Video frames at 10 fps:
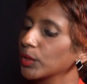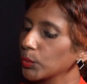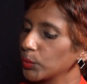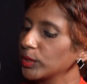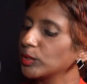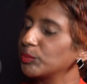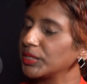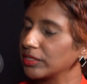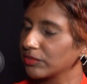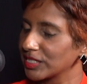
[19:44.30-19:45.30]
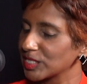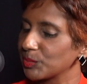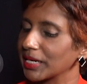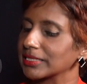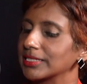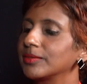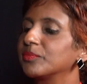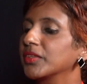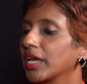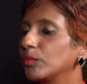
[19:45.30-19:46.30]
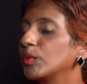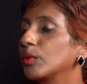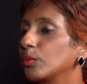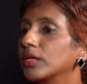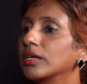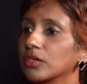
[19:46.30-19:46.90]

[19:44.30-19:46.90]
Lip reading: will be respected, and we will work